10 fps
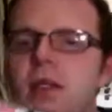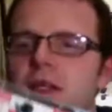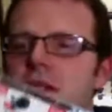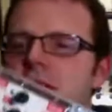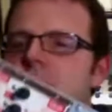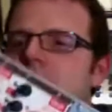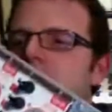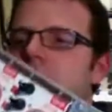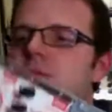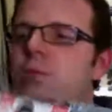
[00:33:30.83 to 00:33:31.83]
They're like a
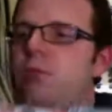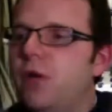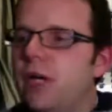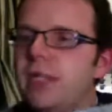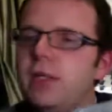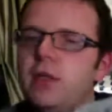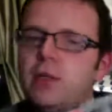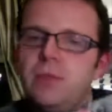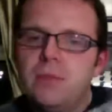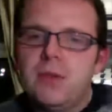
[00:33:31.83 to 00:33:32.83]
vinyl,
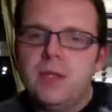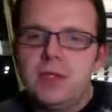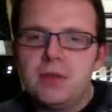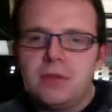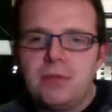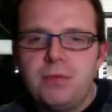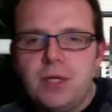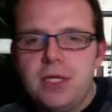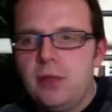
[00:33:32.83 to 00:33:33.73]
sort of vinyl.